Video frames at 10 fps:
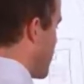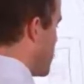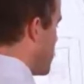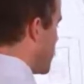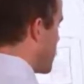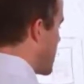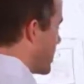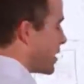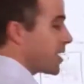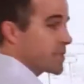that you
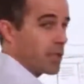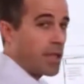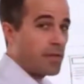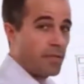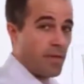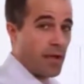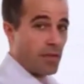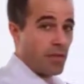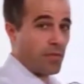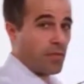create that has a lot of
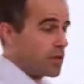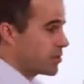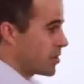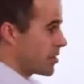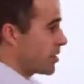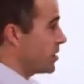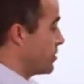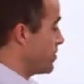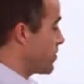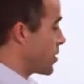value for your target
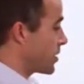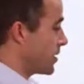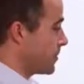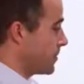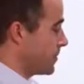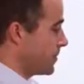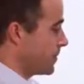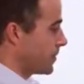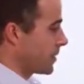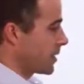market.
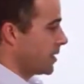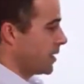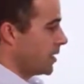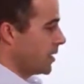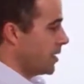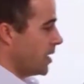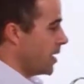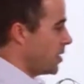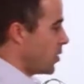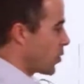
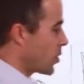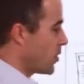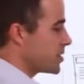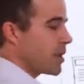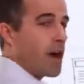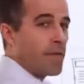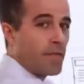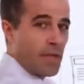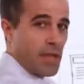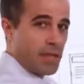And we're going to
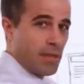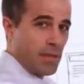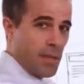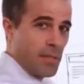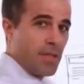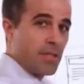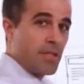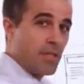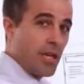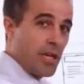offer that to them in
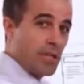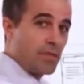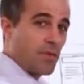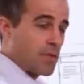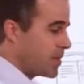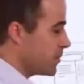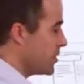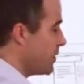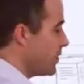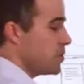exchange for them
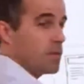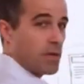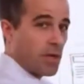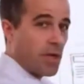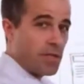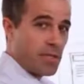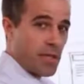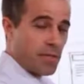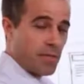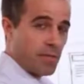giving you their
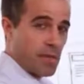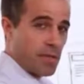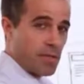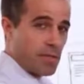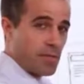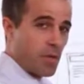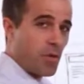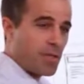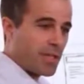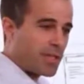contact information. So you're
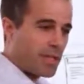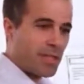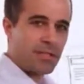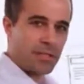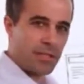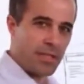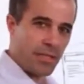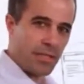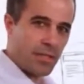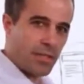going to collect a lead